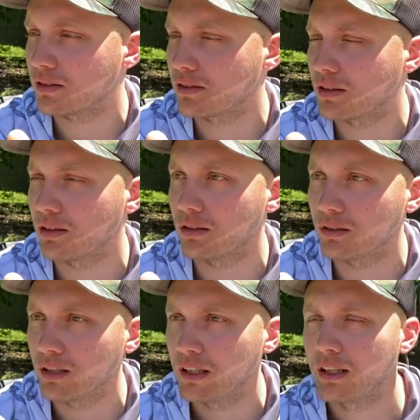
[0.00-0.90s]

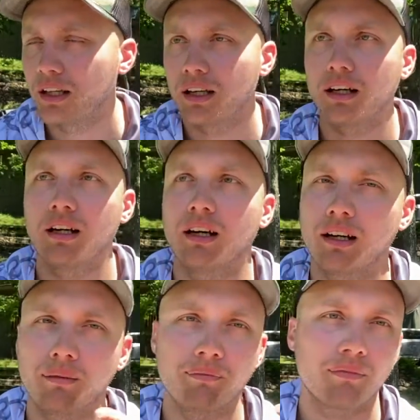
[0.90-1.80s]
So
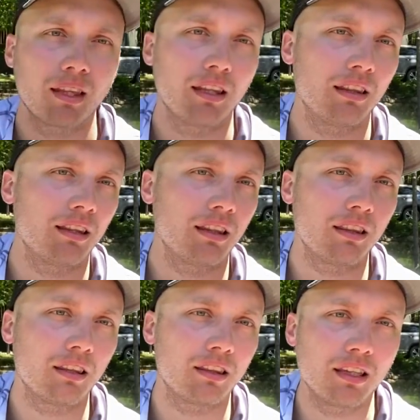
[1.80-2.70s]
um, the
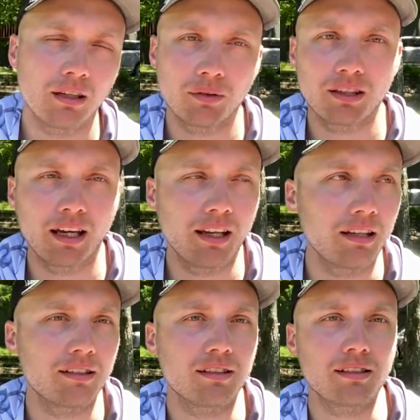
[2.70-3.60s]
the thing with that
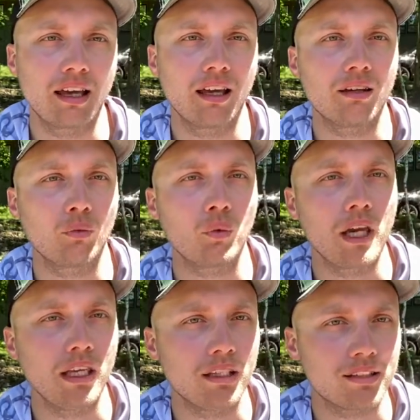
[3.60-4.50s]
is is that
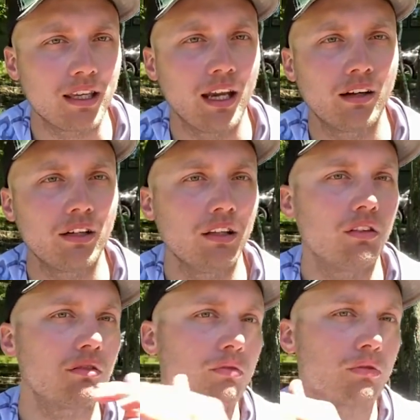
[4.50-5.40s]
weight is carried
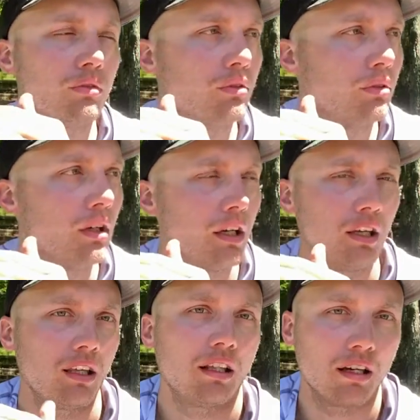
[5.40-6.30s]
through
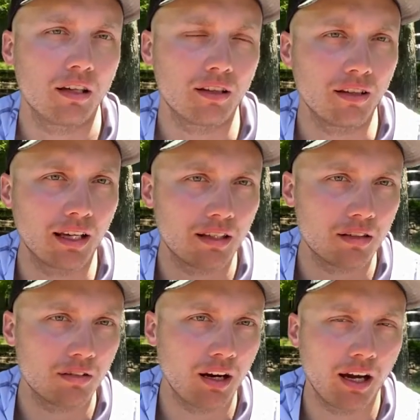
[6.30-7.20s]
uh, the length of
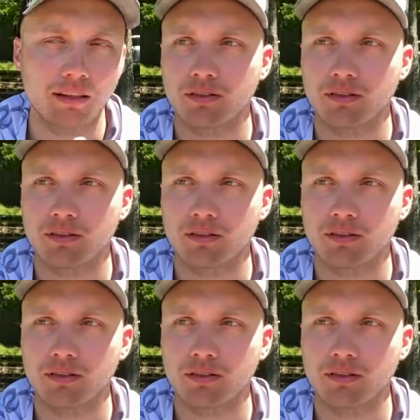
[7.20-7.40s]
the rod.